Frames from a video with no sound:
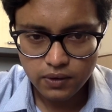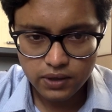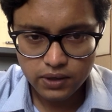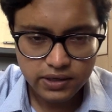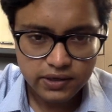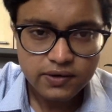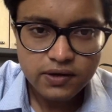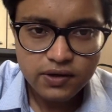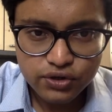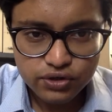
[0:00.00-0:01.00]
Hi there.
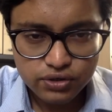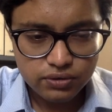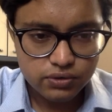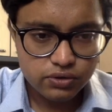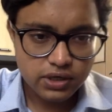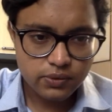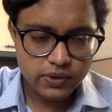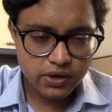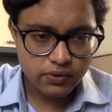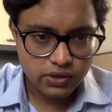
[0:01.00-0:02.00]
So today
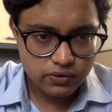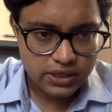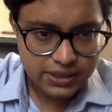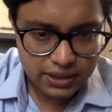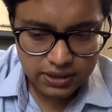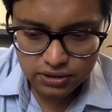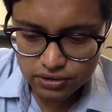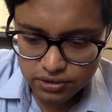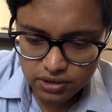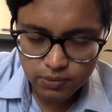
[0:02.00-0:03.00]
we are going to discuss
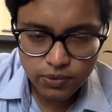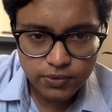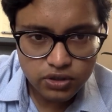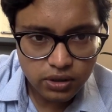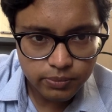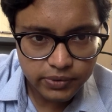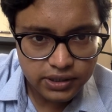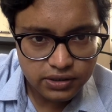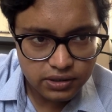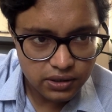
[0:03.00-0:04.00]
some of the
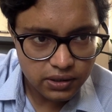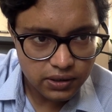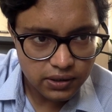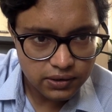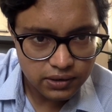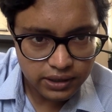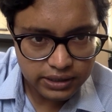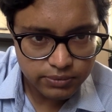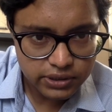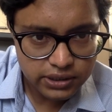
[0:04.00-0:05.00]
topics that
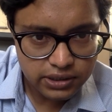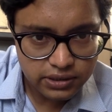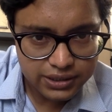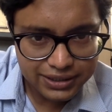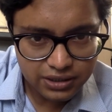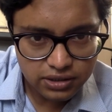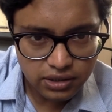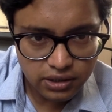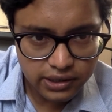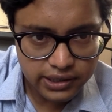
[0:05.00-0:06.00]
we didn't discuss
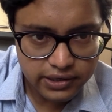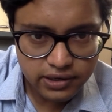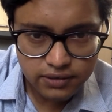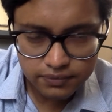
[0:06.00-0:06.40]
earlier.